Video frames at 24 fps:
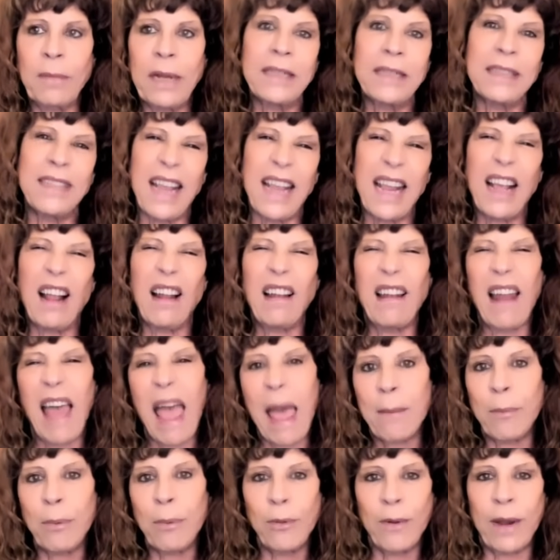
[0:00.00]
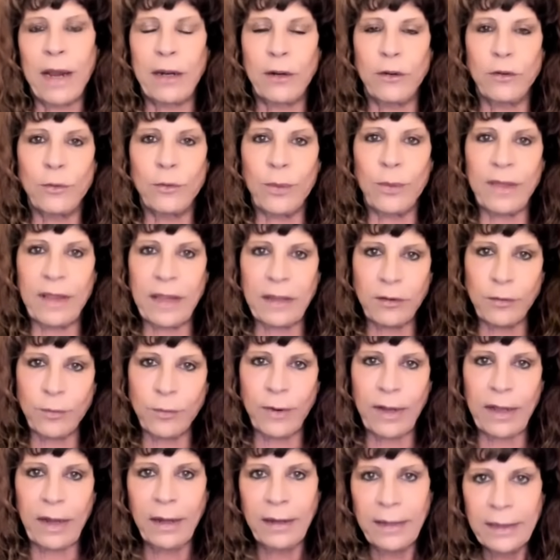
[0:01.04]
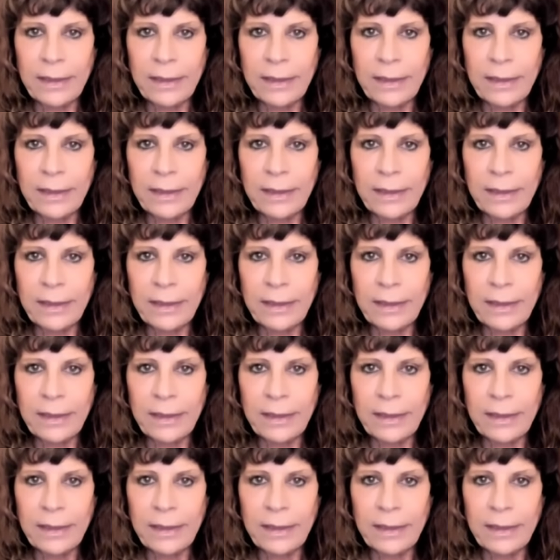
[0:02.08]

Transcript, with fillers: let's say, collaborators with Israel.